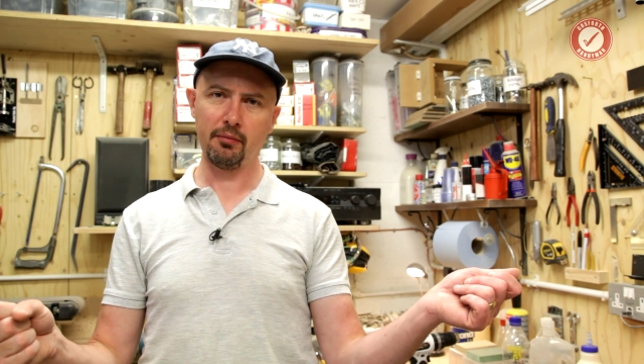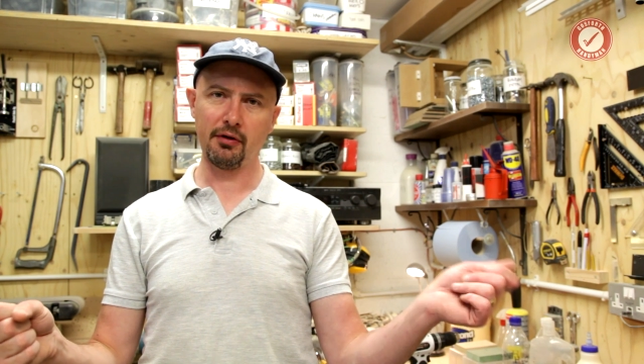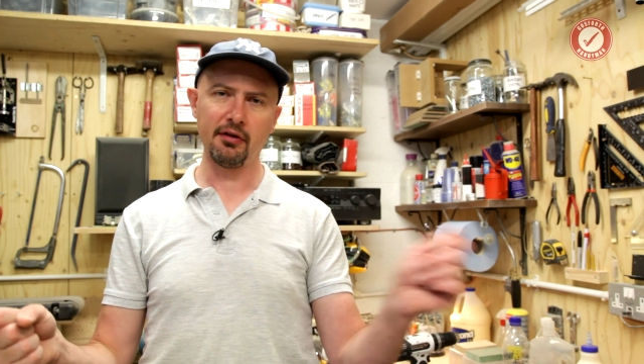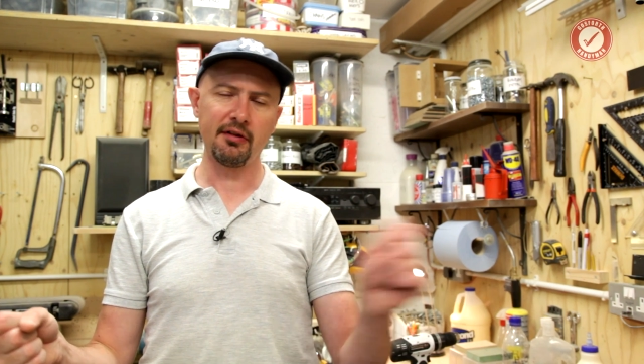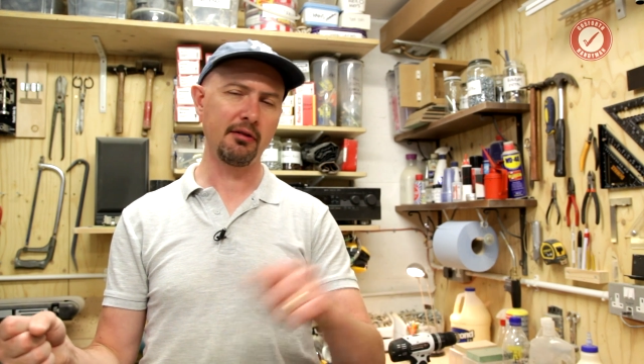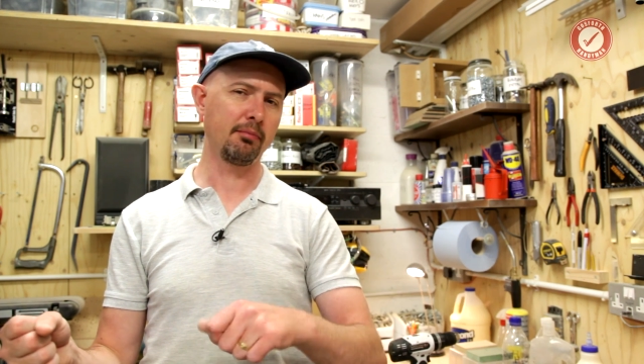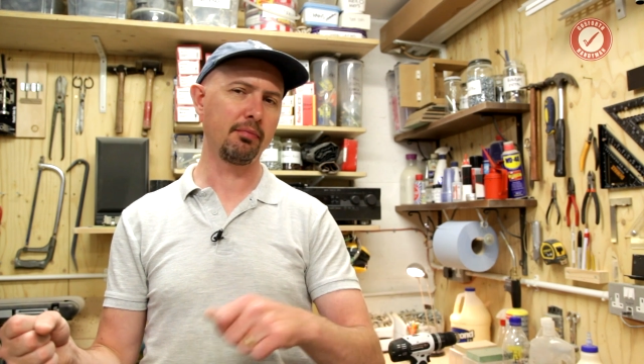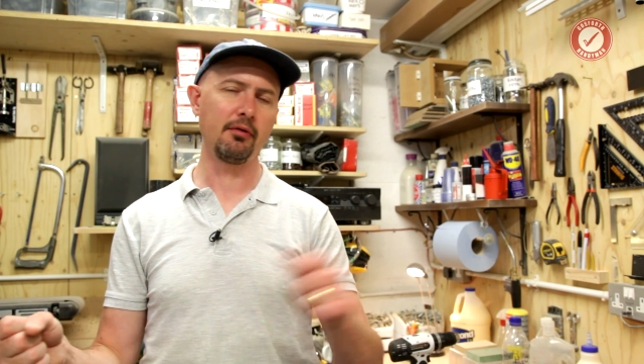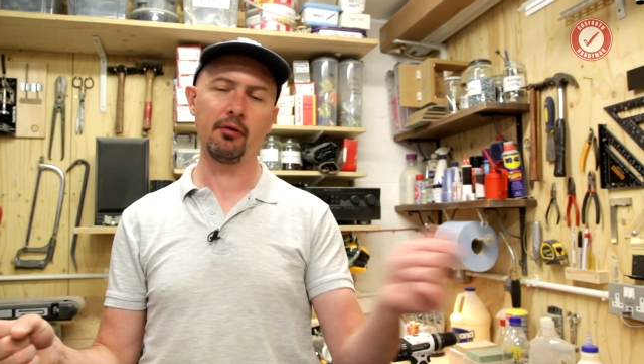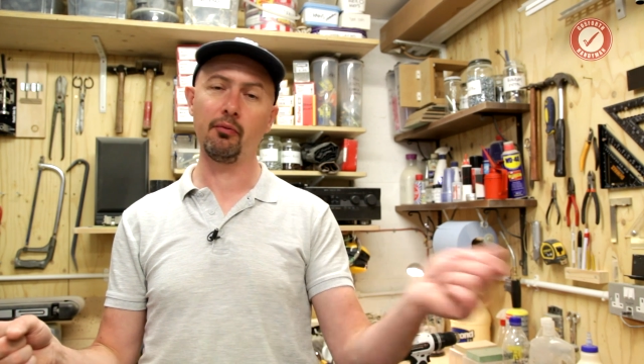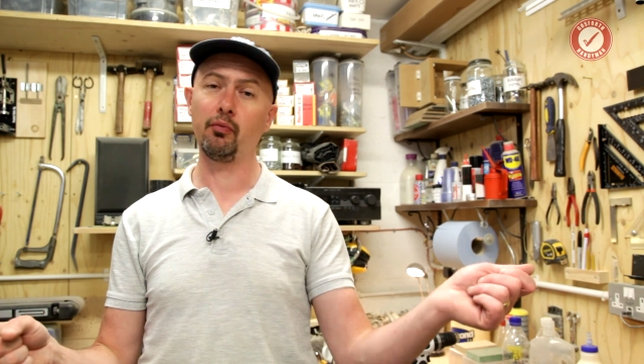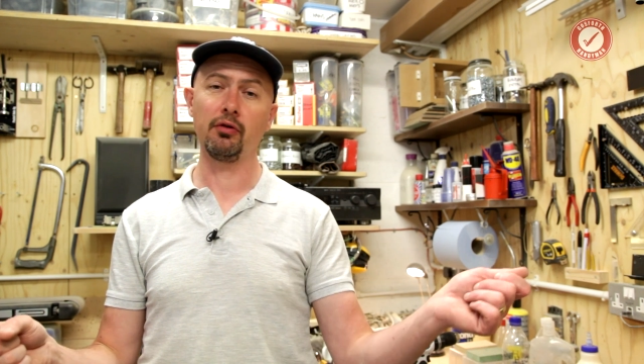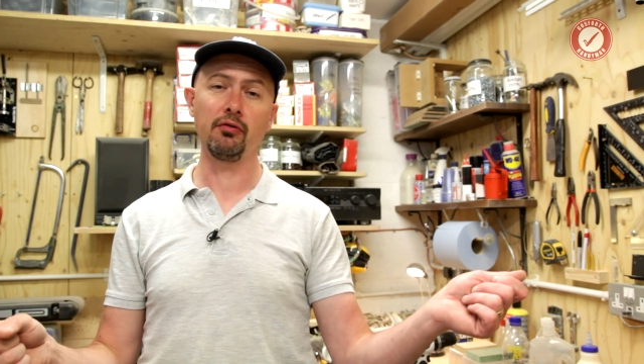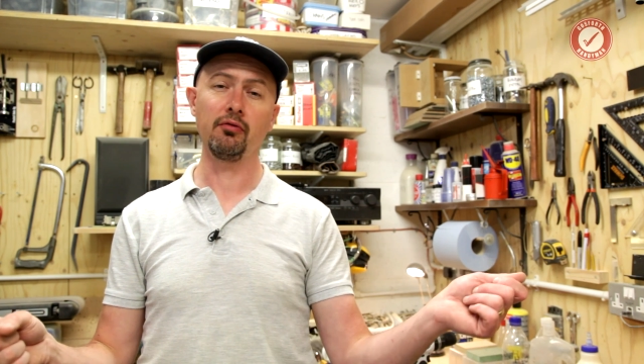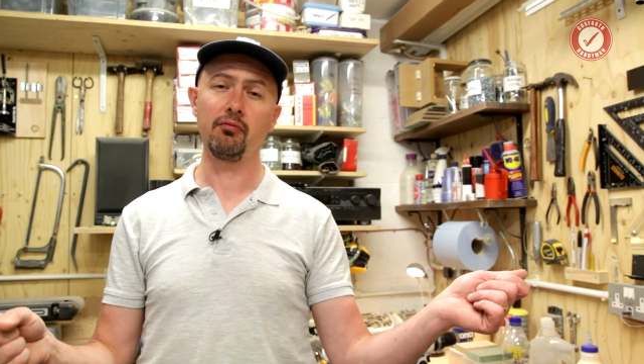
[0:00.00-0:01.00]
because it
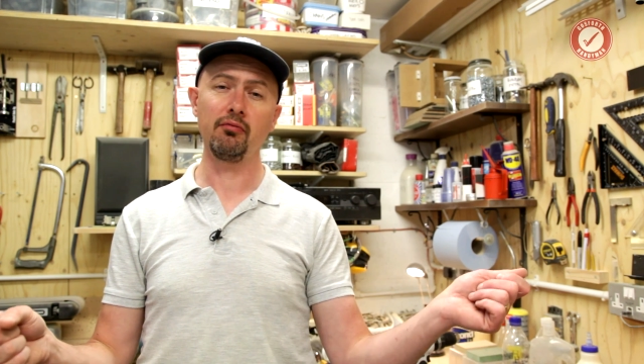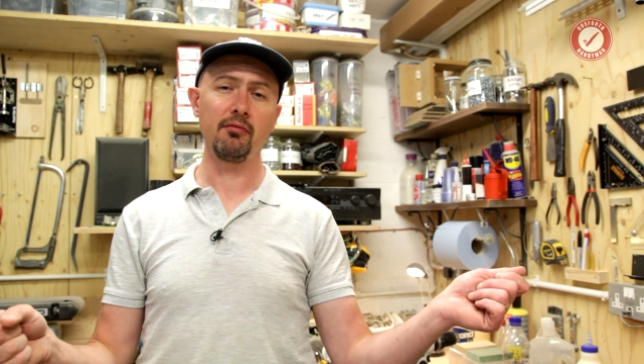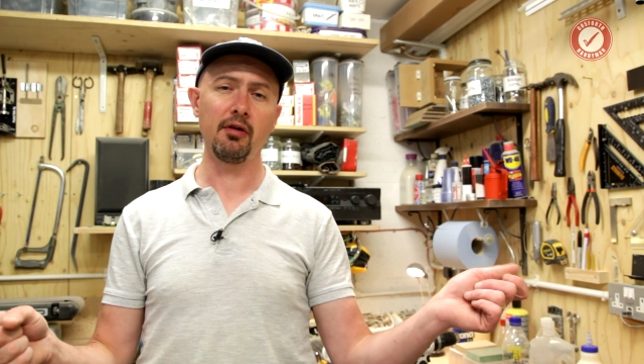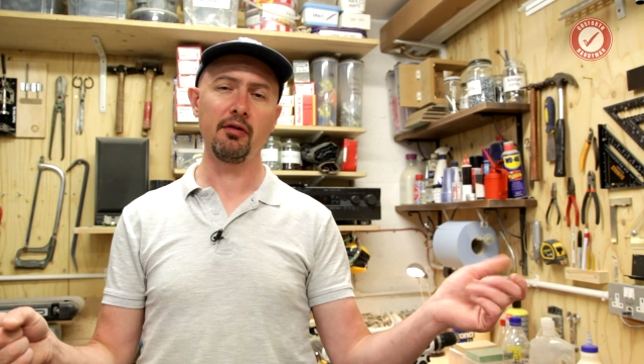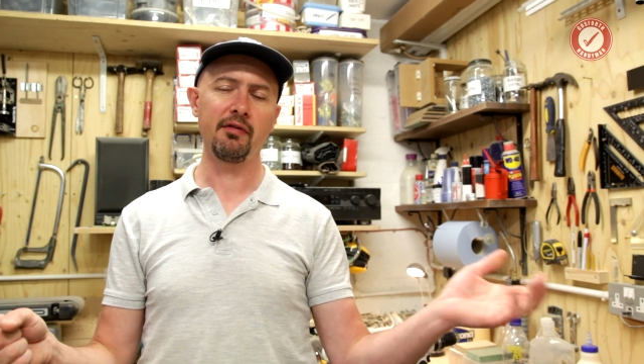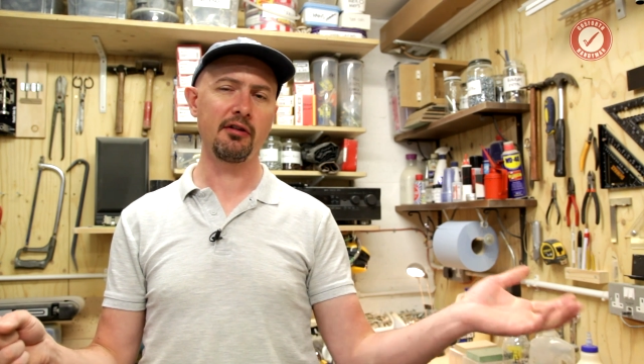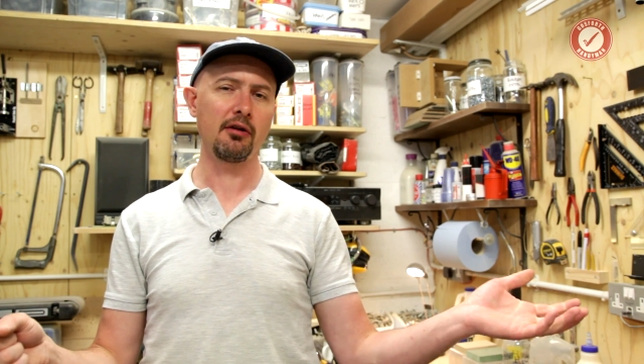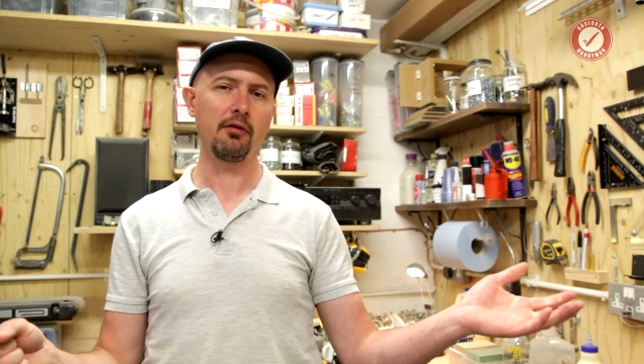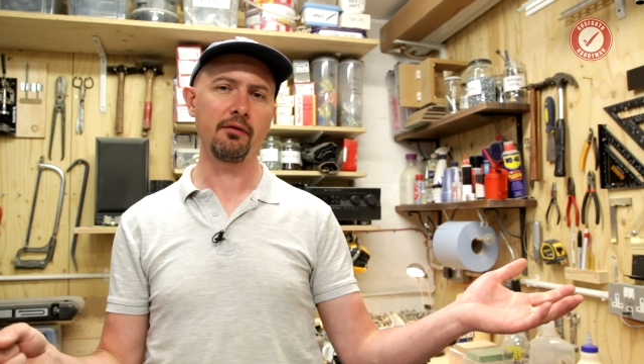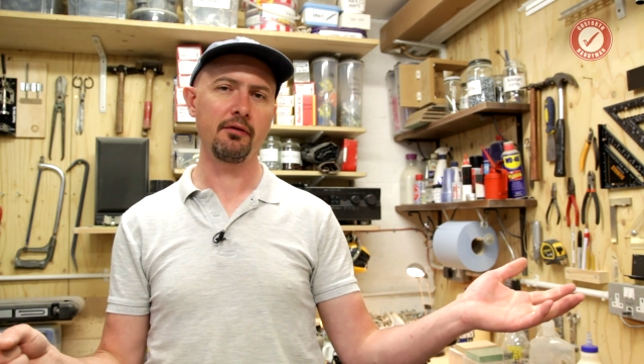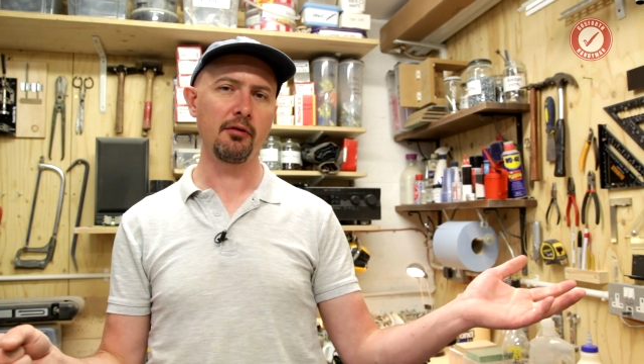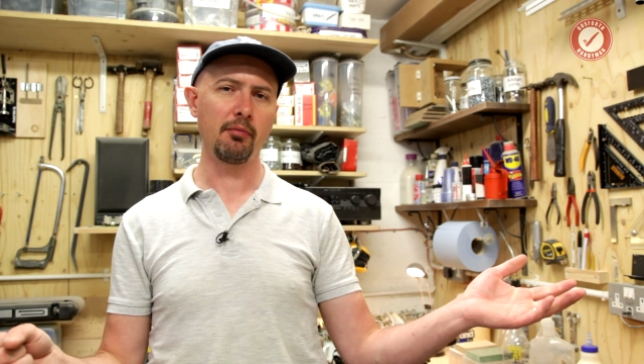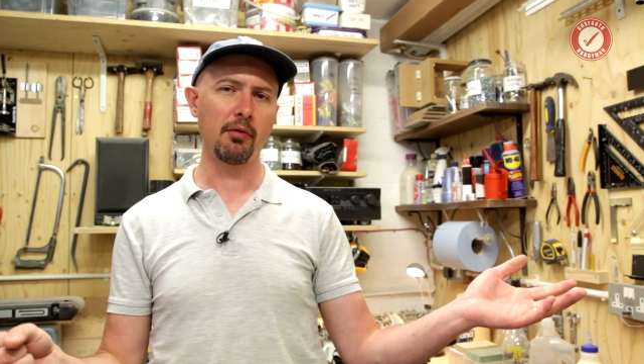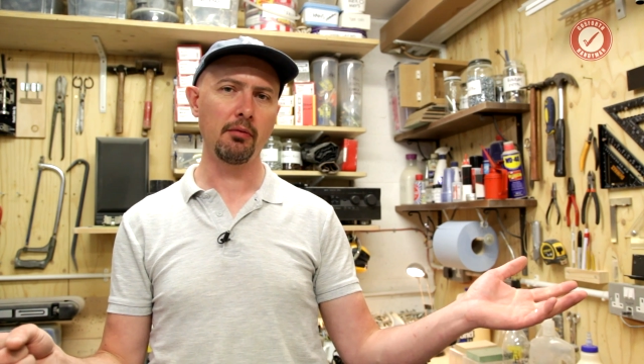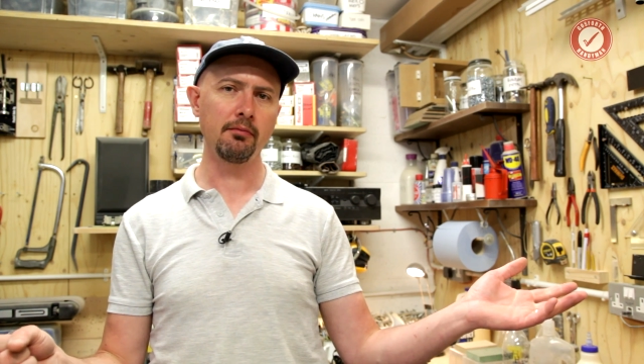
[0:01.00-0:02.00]
wouldn't have solved
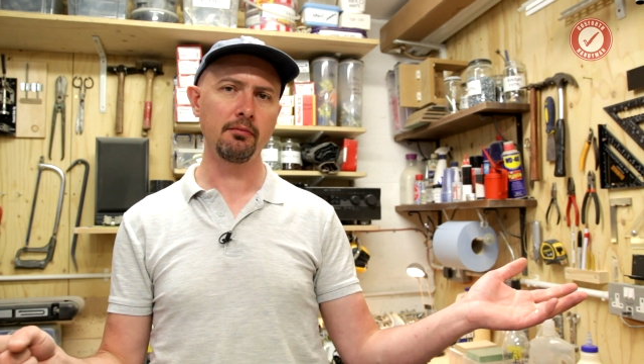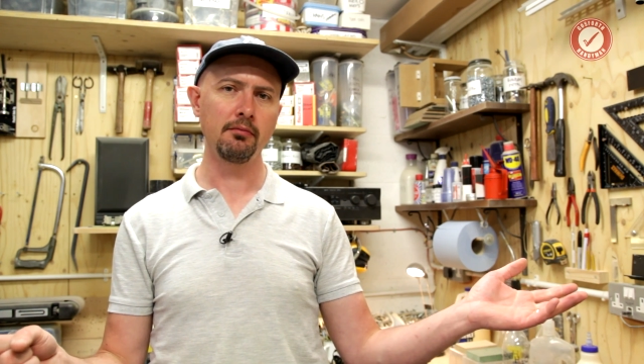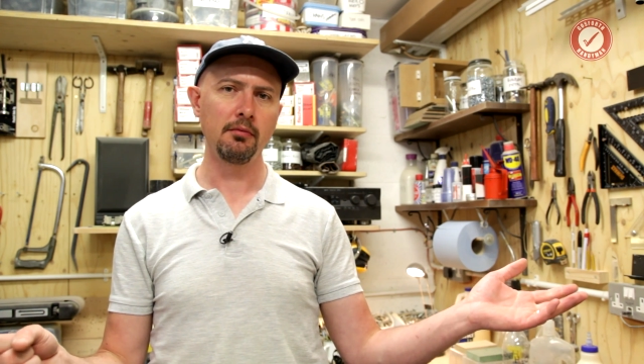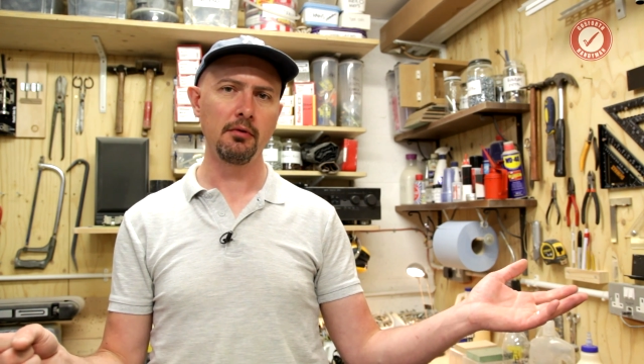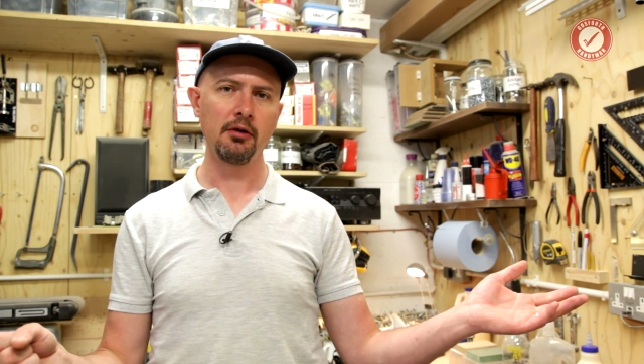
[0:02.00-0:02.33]
the problem.